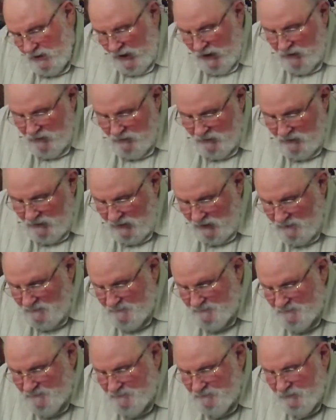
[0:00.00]
he know
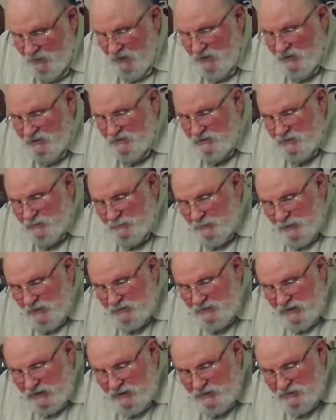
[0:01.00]
them, because they're
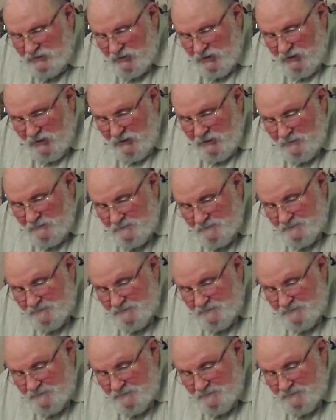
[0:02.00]
spiritually discerned.